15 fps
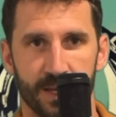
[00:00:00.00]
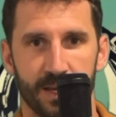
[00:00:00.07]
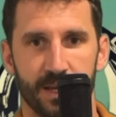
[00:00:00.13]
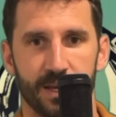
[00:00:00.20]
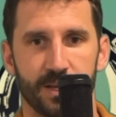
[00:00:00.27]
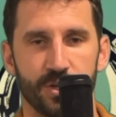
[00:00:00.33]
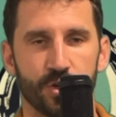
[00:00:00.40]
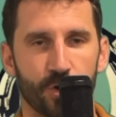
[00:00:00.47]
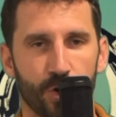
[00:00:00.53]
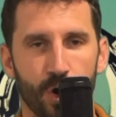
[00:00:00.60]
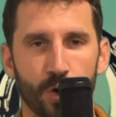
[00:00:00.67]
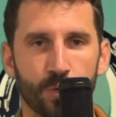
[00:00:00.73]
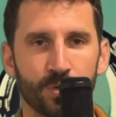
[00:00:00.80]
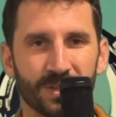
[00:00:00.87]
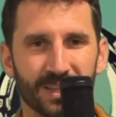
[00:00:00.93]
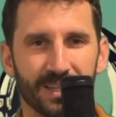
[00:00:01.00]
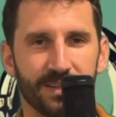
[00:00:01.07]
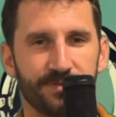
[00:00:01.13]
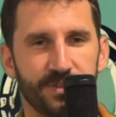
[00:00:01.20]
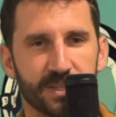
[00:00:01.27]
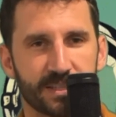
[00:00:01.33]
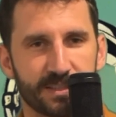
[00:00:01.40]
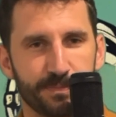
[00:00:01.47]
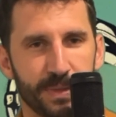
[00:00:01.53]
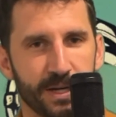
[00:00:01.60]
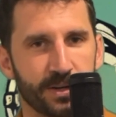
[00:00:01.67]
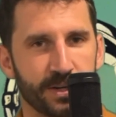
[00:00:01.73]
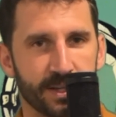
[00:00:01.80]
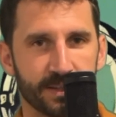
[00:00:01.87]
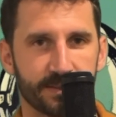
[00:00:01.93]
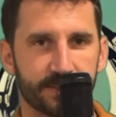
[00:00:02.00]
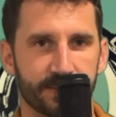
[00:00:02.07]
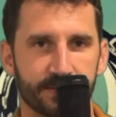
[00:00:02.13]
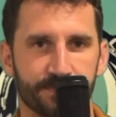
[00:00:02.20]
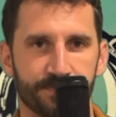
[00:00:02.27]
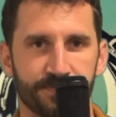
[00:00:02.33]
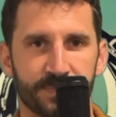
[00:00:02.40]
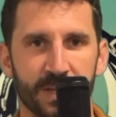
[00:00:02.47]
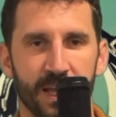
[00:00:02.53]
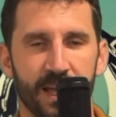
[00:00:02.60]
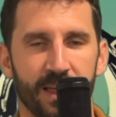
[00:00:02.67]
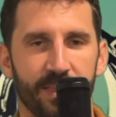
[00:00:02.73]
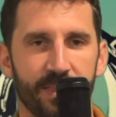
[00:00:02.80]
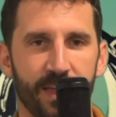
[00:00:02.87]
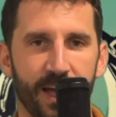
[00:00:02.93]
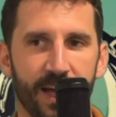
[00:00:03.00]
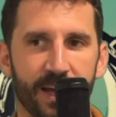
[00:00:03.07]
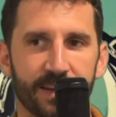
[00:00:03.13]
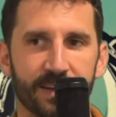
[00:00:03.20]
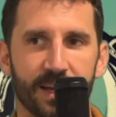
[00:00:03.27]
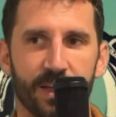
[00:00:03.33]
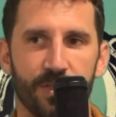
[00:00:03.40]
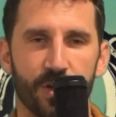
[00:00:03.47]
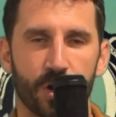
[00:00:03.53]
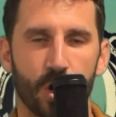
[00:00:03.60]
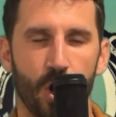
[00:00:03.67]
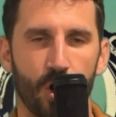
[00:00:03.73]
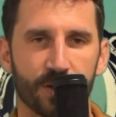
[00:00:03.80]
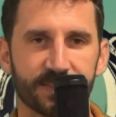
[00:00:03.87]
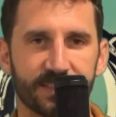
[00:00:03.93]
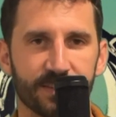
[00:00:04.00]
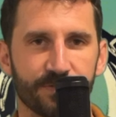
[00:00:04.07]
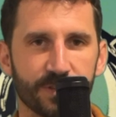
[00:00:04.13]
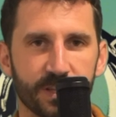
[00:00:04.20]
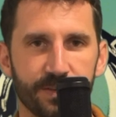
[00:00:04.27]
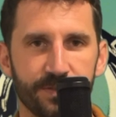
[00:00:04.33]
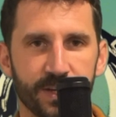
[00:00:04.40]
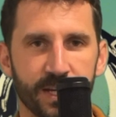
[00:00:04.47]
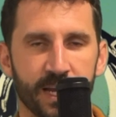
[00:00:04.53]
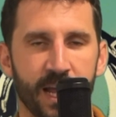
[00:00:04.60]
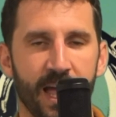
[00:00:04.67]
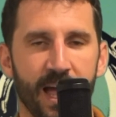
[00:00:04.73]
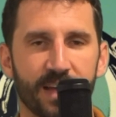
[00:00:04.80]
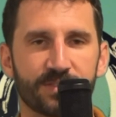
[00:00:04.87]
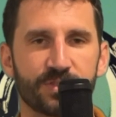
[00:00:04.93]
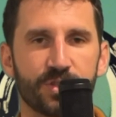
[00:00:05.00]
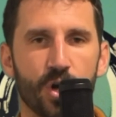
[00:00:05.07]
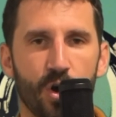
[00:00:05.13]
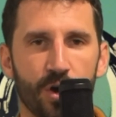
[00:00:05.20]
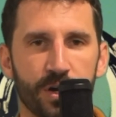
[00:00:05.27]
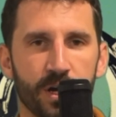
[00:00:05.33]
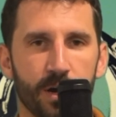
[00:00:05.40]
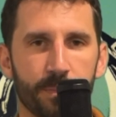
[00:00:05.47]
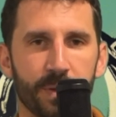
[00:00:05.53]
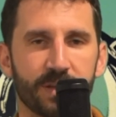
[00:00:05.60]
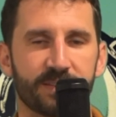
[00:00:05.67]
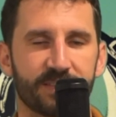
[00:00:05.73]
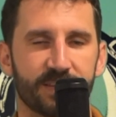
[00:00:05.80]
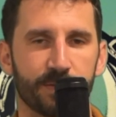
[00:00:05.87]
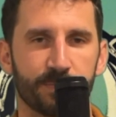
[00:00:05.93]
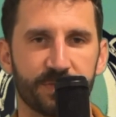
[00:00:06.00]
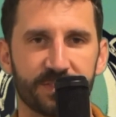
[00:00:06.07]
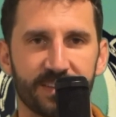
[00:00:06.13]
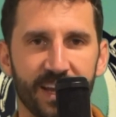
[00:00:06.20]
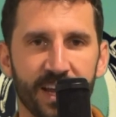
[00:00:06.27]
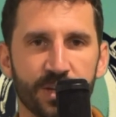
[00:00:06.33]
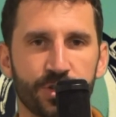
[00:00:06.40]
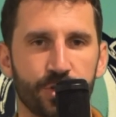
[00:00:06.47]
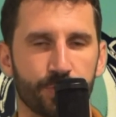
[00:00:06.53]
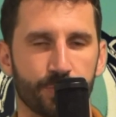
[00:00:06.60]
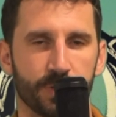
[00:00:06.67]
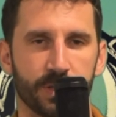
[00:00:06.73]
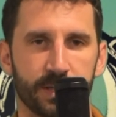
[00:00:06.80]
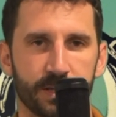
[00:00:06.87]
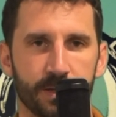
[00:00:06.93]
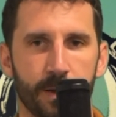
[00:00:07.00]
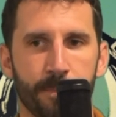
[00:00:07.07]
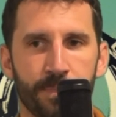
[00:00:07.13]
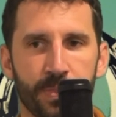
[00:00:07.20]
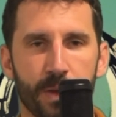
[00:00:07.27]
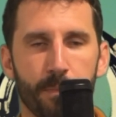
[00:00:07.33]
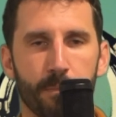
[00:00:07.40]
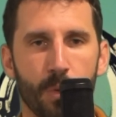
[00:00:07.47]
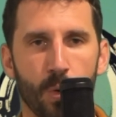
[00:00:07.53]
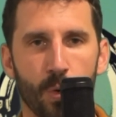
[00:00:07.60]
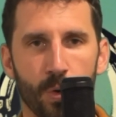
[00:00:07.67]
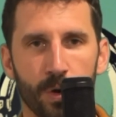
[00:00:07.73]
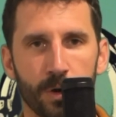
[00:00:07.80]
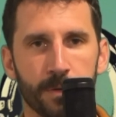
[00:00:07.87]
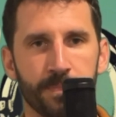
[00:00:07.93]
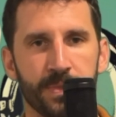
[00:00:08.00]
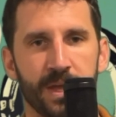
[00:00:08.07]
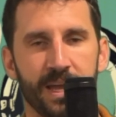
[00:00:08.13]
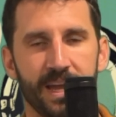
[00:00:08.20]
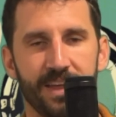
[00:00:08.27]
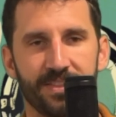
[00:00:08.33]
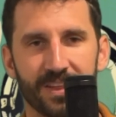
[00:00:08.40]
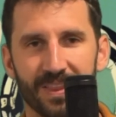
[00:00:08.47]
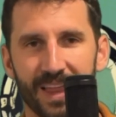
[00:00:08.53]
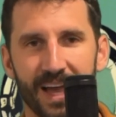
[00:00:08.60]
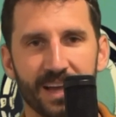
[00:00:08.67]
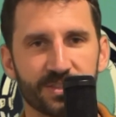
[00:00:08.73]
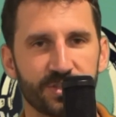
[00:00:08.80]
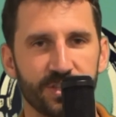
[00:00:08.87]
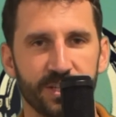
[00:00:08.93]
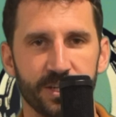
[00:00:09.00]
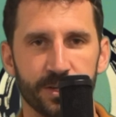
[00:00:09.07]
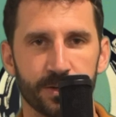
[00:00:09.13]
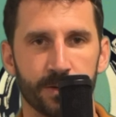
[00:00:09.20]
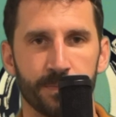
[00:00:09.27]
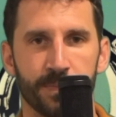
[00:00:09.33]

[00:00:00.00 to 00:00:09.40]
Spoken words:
your own lived experience that the cost of living has gone up substantially more in the last year